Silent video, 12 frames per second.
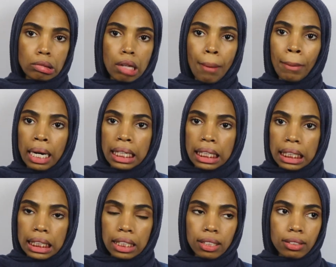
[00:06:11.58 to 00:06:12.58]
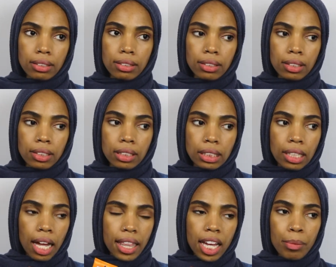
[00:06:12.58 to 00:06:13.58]
a month.
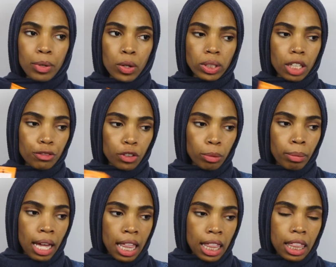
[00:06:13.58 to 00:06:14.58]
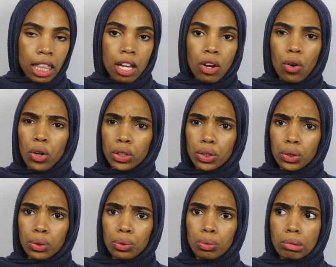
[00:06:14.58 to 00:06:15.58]
I think I've been using it for a month or
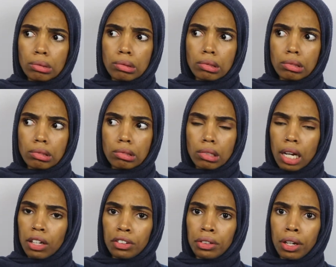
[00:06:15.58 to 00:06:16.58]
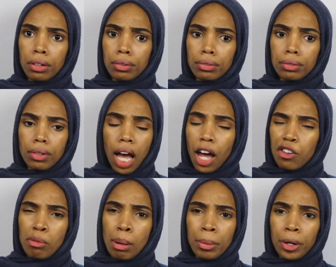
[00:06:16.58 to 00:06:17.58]
two. I don't know. I
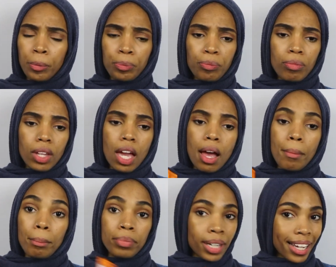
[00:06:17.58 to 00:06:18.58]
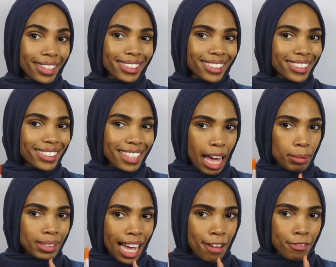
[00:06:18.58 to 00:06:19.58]
don't remember. But
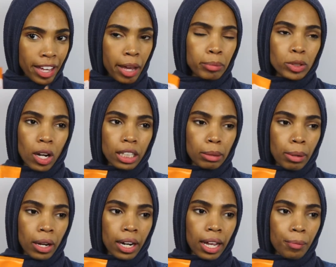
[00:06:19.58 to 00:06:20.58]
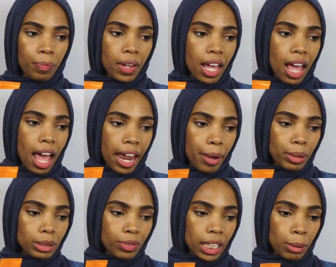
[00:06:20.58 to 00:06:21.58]
Snapchat fam talked about it, and it
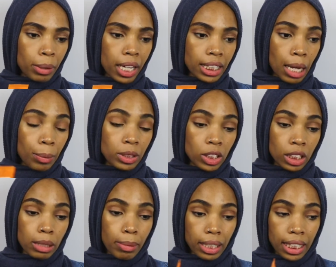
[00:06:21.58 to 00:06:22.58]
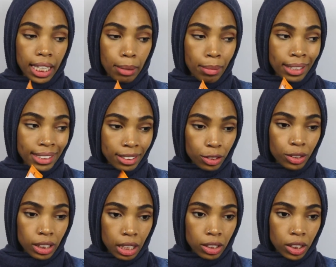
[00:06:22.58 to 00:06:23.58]
was funny because I was just about to get my
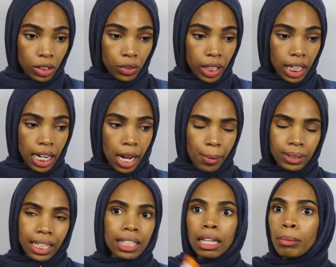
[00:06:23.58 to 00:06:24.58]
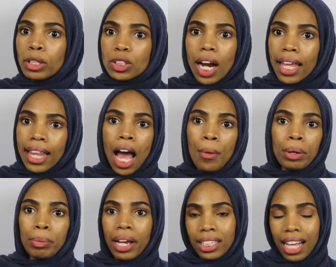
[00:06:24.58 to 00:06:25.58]
sister's sunscreen, and I was like, let me try that
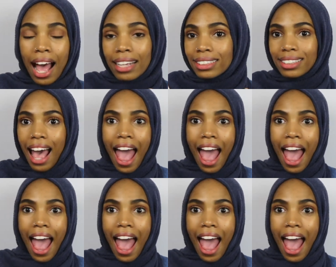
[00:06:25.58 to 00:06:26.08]
one because it has,